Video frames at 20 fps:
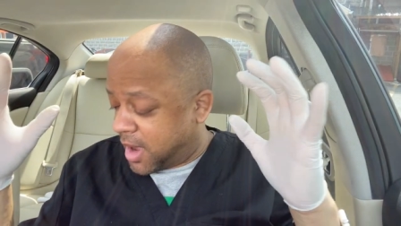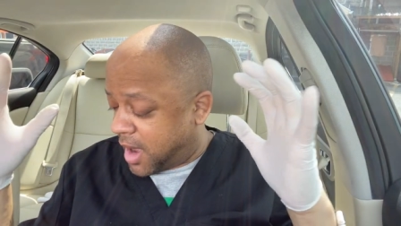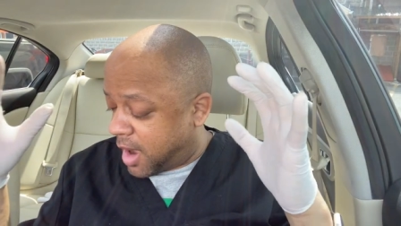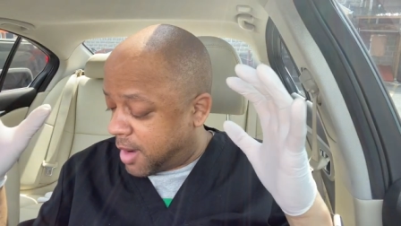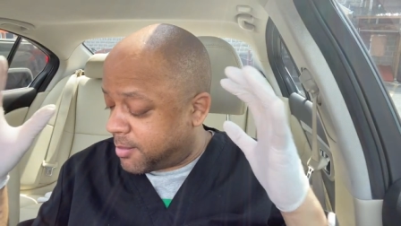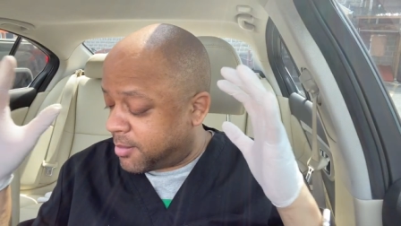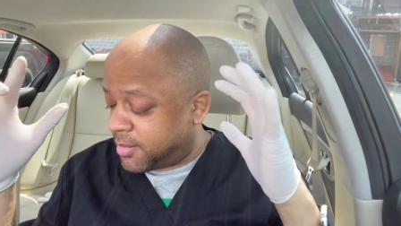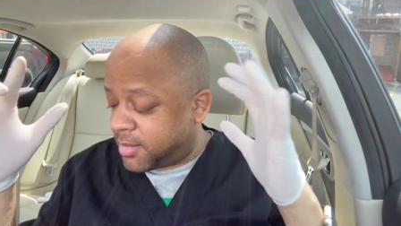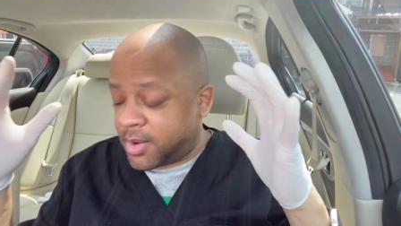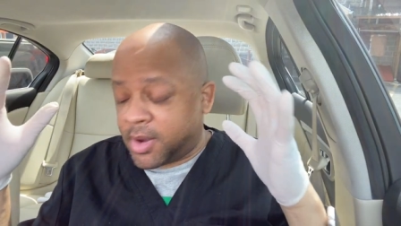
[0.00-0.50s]

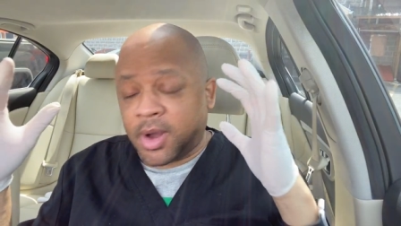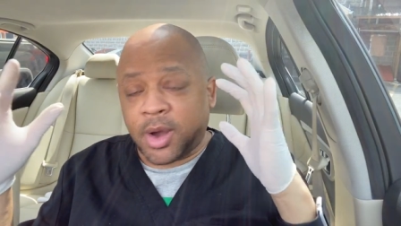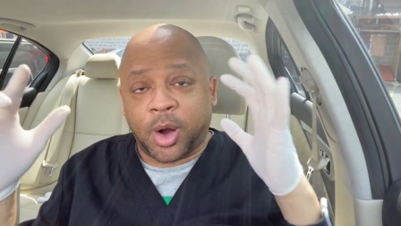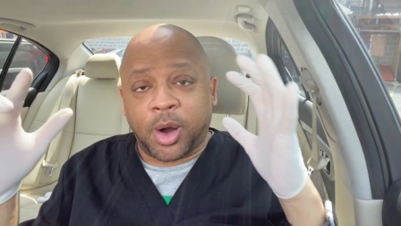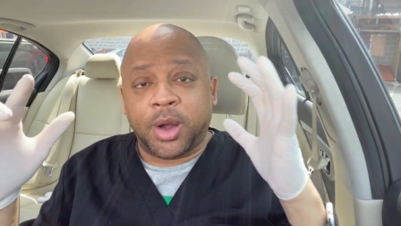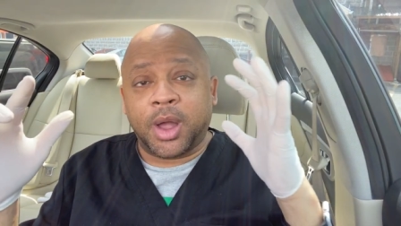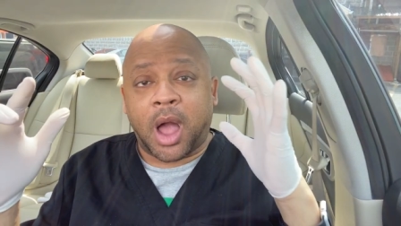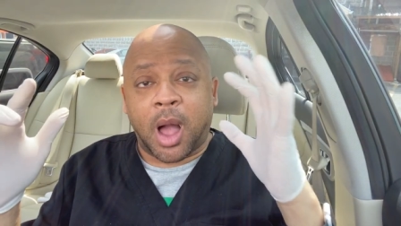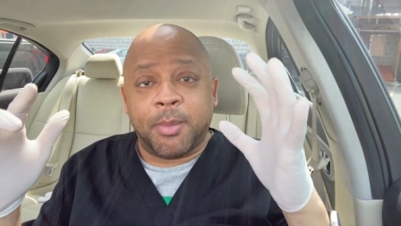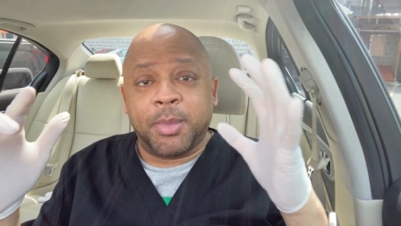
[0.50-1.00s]
I'm
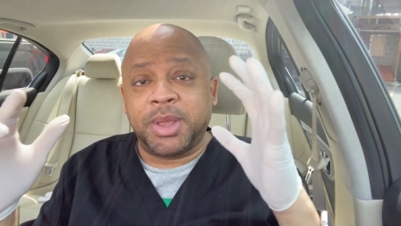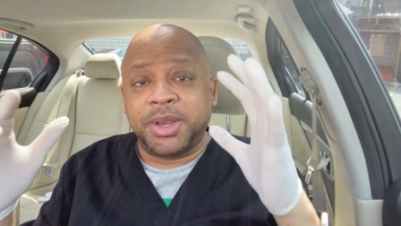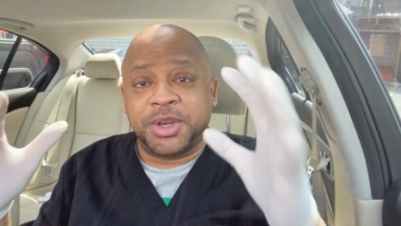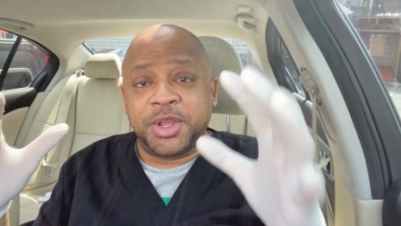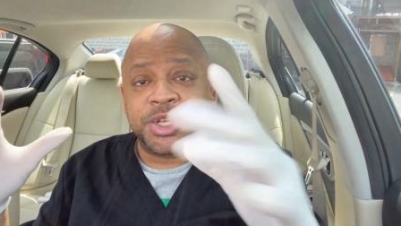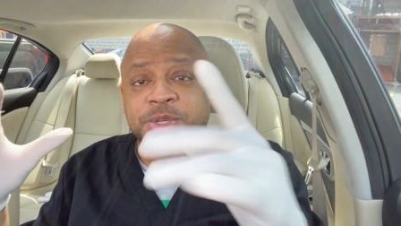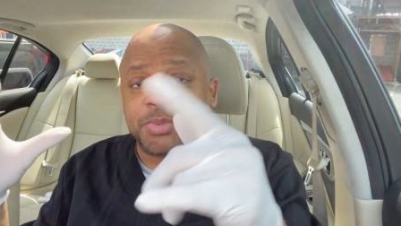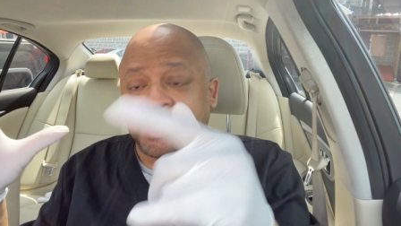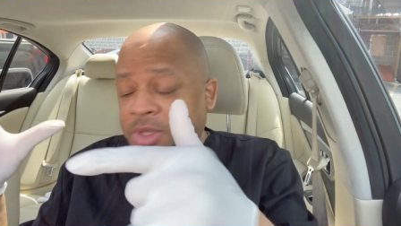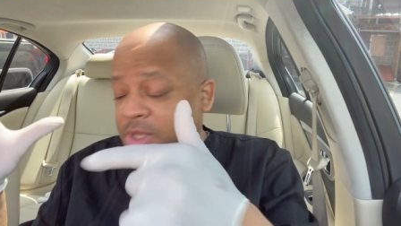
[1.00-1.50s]
I'm in
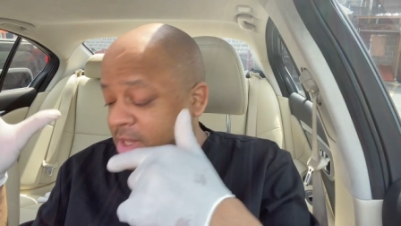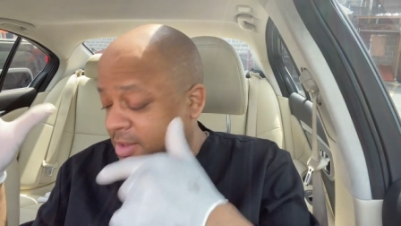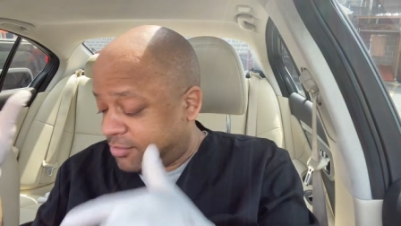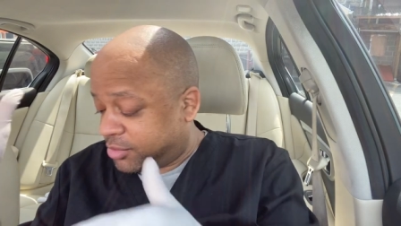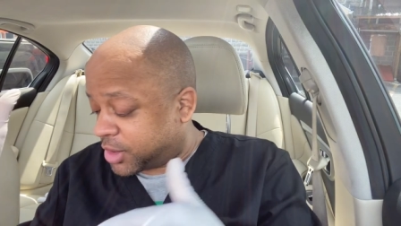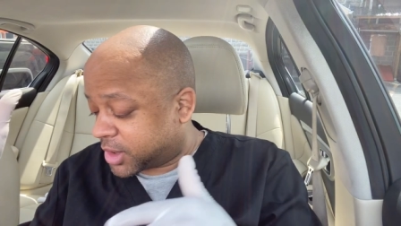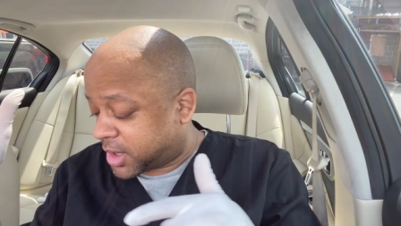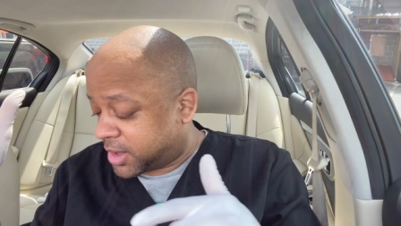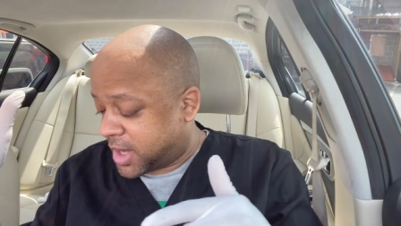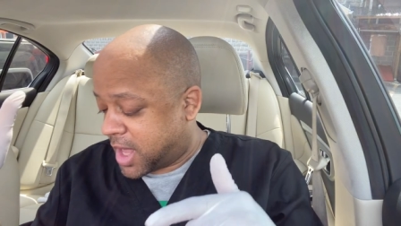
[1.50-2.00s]
disbelief
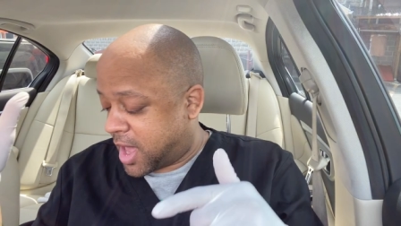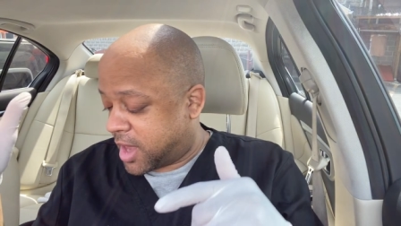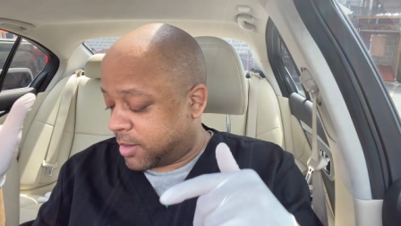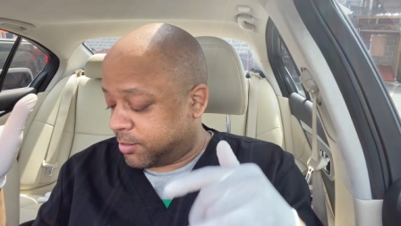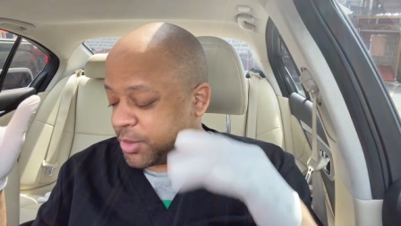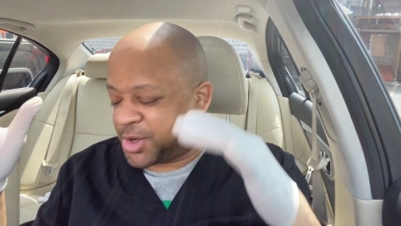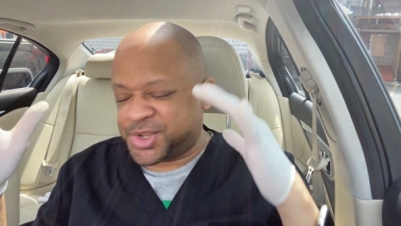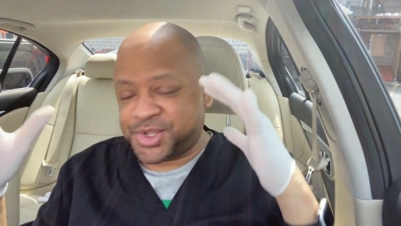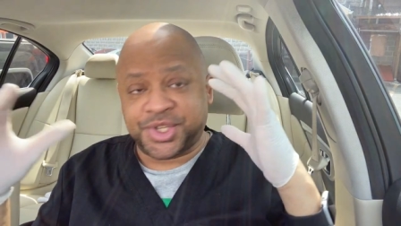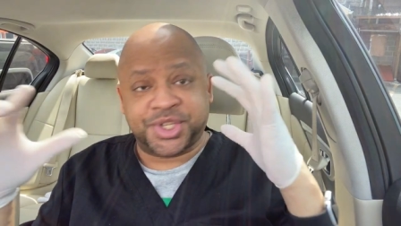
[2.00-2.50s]
looking at
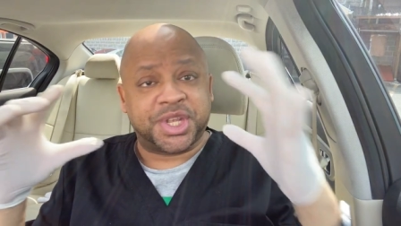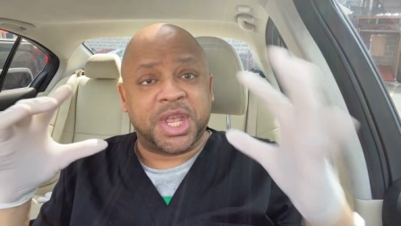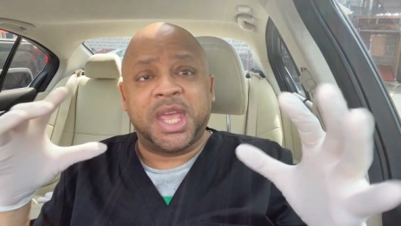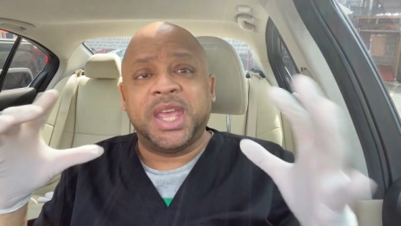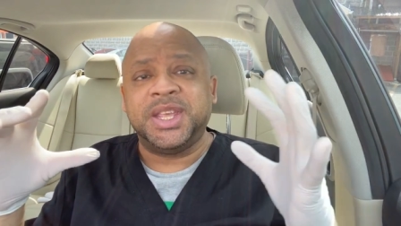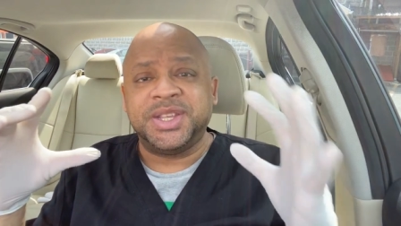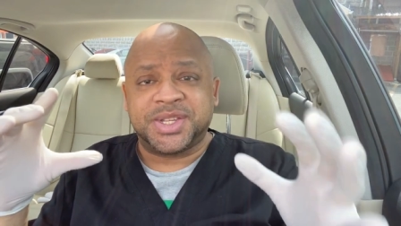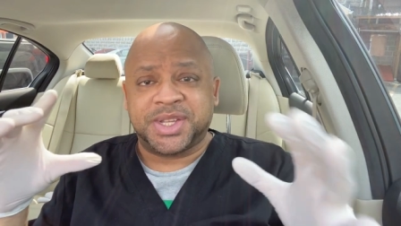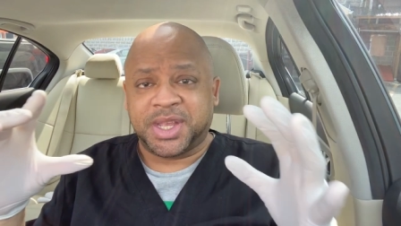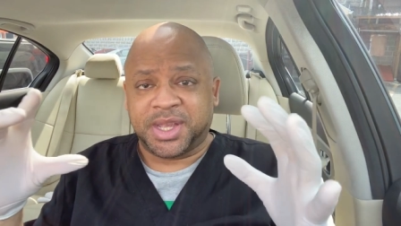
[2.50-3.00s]
them. They're
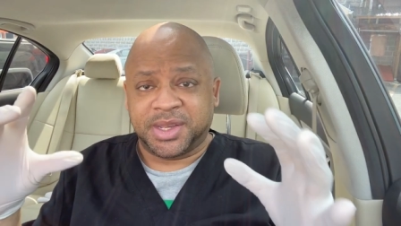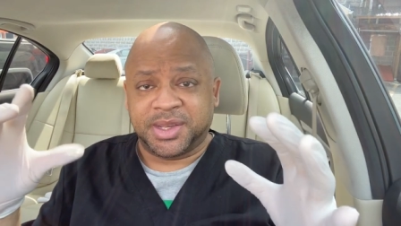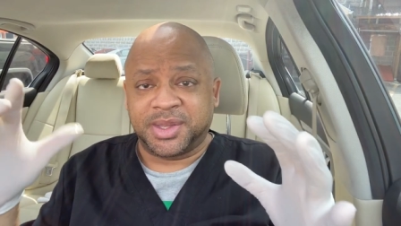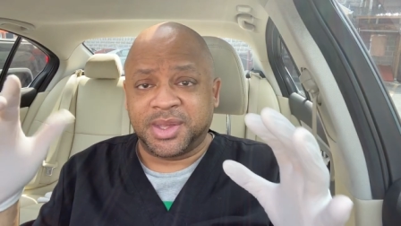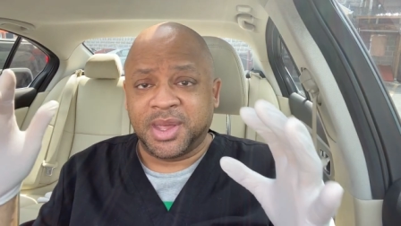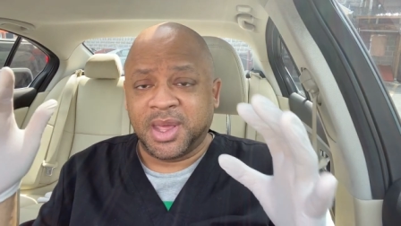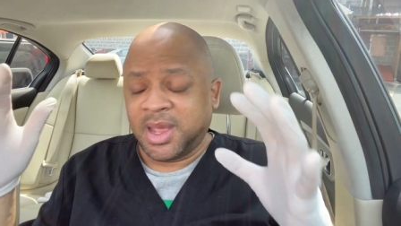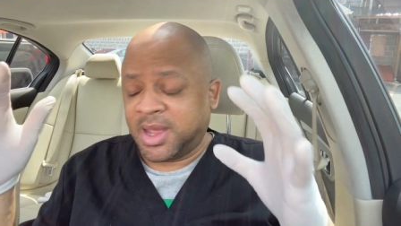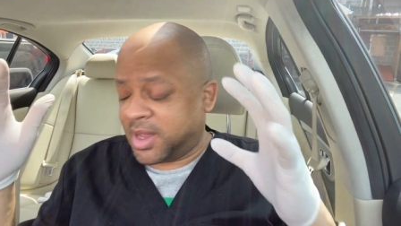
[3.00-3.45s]
seasoned.